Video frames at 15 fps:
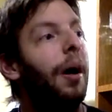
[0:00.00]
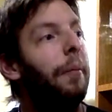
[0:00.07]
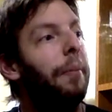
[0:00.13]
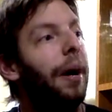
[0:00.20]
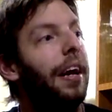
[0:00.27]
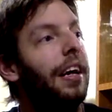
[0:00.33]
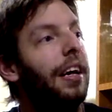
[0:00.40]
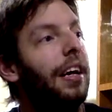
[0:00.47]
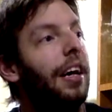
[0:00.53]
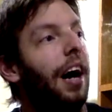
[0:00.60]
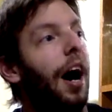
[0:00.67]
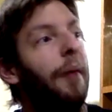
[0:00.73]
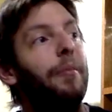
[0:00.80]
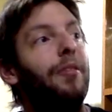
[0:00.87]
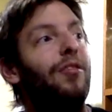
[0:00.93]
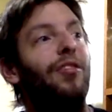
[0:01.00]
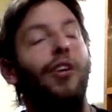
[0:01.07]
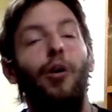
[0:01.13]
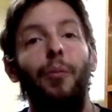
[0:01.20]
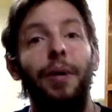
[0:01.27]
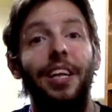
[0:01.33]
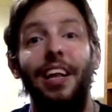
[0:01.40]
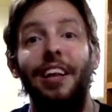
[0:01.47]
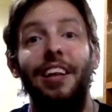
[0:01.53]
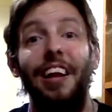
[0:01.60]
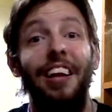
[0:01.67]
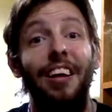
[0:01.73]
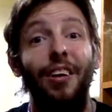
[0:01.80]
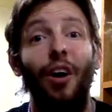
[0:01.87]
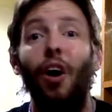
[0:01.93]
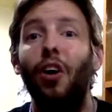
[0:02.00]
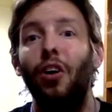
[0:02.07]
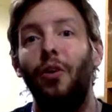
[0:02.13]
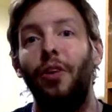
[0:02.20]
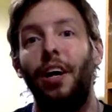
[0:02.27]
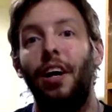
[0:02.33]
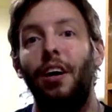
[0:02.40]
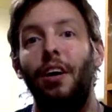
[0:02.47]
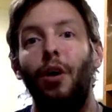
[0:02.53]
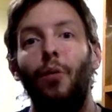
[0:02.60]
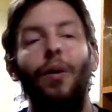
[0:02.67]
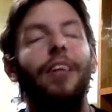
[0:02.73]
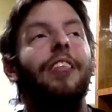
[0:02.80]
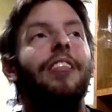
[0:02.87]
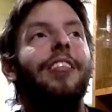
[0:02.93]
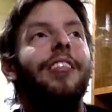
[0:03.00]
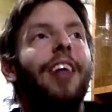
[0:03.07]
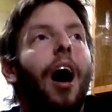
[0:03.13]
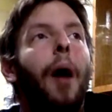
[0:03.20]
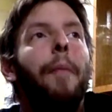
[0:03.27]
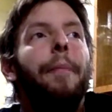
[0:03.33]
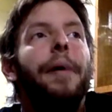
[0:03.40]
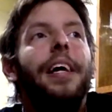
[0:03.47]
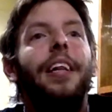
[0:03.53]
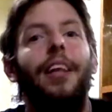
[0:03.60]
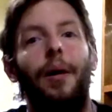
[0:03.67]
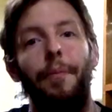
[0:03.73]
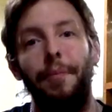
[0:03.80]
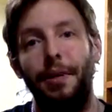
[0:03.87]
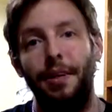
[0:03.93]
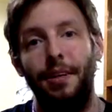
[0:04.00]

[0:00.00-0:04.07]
but I'm assuming that they could all go there. What's stopping them?